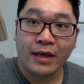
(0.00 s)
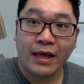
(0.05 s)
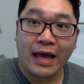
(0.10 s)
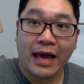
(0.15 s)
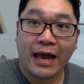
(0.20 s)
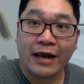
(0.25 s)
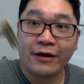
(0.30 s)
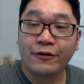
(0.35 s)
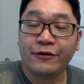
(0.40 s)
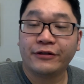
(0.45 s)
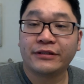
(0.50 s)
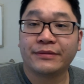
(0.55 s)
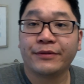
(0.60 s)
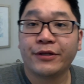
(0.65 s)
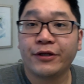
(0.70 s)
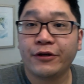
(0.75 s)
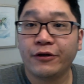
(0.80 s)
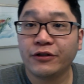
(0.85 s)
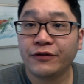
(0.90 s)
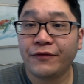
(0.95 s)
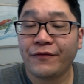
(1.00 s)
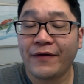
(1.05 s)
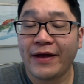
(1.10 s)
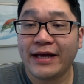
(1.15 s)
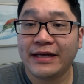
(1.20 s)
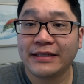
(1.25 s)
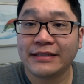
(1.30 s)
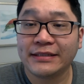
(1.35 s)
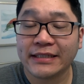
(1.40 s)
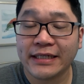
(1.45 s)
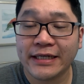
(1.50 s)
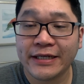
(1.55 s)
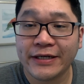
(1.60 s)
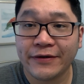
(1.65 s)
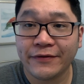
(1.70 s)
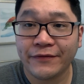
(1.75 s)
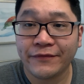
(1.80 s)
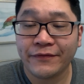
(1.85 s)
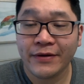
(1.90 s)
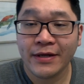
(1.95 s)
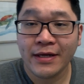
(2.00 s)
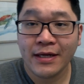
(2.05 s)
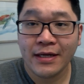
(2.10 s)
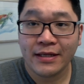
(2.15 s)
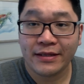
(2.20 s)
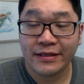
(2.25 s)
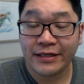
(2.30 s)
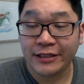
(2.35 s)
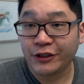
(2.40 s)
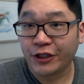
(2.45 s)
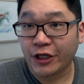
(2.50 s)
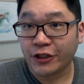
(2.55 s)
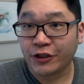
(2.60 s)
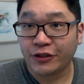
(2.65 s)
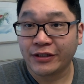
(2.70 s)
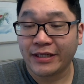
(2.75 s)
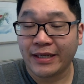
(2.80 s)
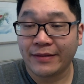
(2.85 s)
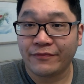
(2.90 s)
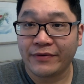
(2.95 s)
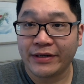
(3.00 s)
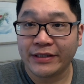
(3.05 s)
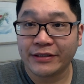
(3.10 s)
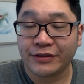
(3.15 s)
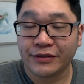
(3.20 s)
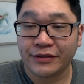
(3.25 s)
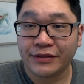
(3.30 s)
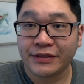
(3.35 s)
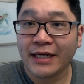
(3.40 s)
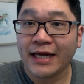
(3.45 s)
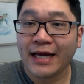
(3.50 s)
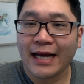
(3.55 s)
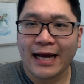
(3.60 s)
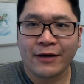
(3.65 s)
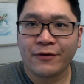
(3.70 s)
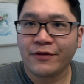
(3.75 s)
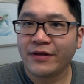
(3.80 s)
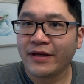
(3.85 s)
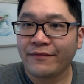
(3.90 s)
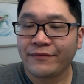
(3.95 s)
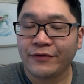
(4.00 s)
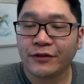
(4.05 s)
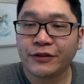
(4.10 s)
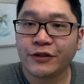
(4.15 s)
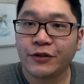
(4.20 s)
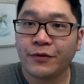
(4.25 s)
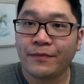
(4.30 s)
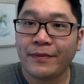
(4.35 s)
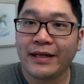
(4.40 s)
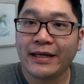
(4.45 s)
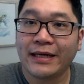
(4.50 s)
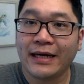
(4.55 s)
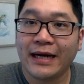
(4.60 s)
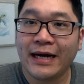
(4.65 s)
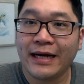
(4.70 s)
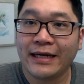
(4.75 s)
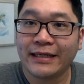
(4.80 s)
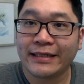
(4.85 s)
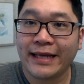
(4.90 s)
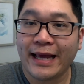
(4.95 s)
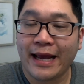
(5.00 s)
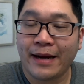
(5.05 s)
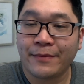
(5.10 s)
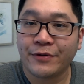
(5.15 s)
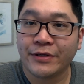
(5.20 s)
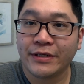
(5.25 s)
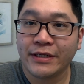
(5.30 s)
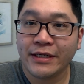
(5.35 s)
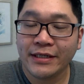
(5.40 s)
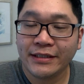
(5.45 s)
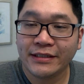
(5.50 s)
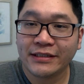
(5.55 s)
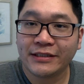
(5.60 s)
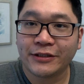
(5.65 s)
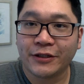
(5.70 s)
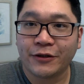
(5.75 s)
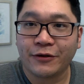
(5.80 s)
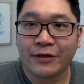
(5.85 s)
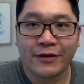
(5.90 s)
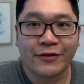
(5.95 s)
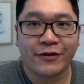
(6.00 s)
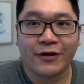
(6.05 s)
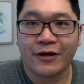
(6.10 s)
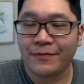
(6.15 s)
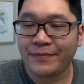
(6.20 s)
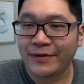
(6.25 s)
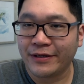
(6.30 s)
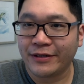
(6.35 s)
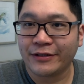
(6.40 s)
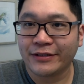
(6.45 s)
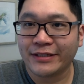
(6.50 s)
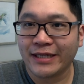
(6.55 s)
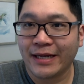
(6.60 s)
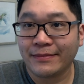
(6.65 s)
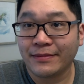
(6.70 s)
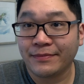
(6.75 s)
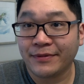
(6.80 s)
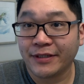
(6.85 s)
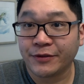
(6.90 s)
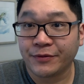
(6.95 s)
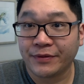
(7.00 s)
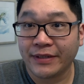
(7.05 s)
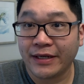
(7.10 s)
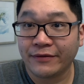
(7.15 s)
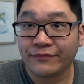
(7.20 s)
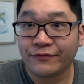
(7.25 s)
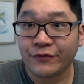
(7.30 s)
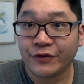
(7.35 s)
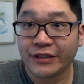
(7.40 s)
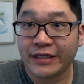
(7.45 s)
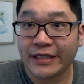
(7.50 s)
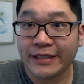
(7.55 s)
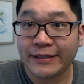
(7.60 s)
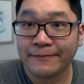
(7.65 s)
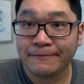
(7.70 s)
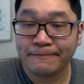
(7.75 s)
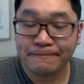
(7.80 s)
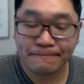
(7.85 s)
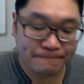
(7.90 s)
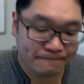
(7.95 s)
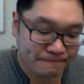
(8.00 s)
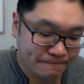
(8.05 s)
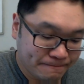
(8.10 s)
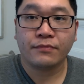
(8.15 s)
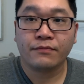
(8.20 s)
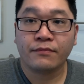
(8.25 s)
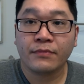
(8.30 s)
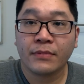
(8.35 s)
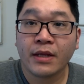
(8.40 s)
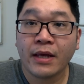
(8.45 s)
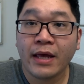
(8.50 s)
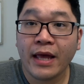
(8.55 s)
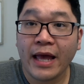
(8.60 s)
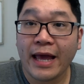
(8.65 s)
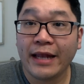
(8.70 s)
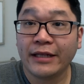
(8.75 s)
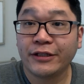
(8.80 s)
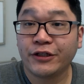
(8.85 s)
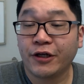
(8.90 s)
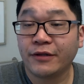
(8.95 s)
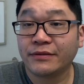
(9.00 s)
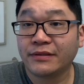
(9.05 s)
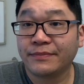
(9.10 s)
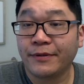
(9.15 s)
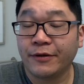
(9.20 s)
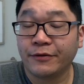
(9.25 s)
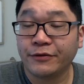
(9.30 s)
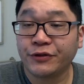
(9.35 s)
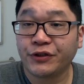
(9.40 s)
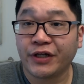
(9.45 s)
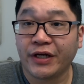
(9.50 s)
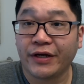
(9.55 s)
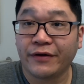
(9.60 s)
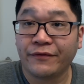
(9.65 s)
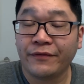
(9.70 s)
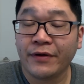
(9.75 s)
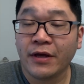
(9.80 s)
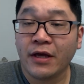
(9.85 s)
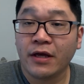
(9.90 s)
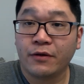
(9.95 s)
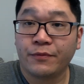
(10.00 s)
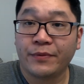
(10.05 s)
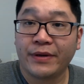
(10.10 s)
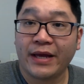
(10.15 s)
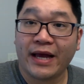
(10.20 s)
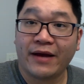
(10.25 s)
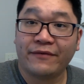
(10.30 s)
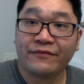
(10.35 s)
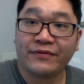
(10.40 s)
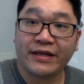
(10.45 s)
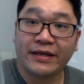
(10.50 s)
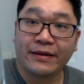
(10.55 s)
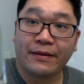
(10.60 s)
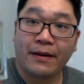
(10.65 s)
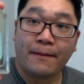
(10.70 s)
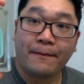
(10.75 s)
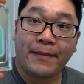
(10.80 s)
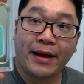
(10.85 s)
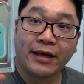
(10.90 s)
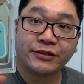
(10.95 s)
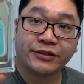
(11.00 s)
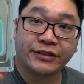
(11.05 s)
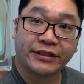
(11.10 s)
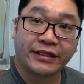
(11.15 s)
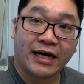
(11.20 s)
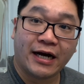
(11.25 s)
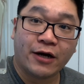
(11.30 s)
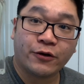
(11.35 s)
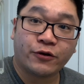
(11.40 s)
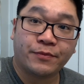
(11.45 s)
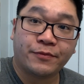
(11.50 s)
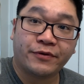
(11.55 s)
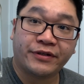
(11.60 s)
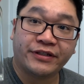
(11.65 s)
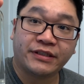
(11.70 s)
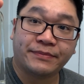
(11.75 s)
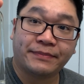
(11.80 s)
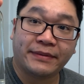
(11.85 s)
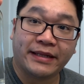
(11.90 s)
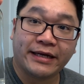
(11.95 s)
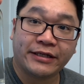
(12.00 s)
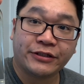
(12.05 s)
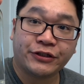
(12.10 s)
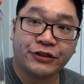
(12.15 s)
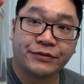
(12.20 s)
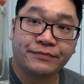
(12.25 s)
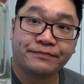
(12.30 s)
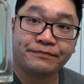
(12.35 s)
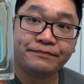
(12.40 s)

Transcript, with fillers: I know there's some huge fans of the injector type razors. I don't think I've used too many on camera, so I thought it'd be a good time to bust one out for today. And in terms of post shave, we have the matching aquamarine splash.